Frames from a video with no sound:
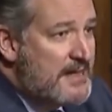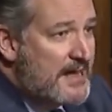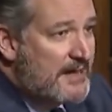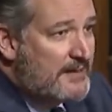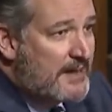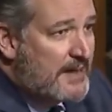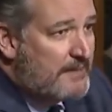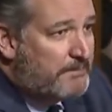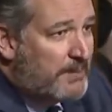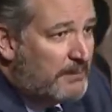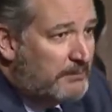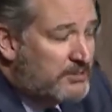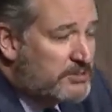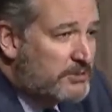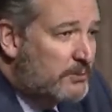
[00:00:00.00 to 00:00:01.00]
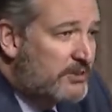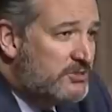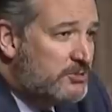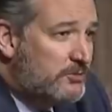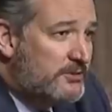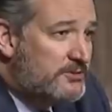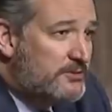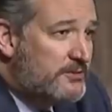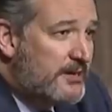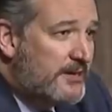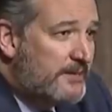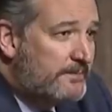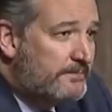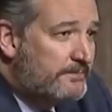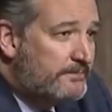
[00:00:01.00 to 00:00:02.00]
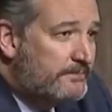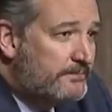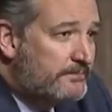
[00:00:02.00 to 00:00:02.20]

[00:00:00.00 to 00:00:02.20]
and publish and what stories they're not?